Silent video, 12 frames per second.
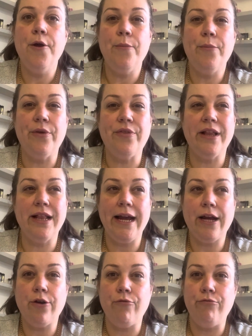but they're
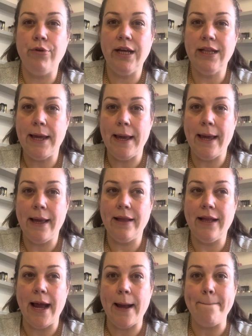like really
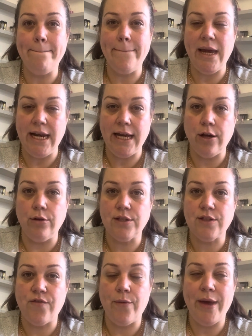like mini
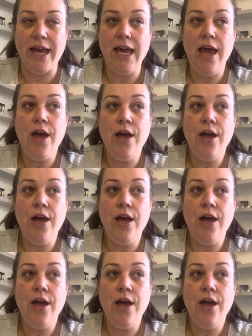goals for me.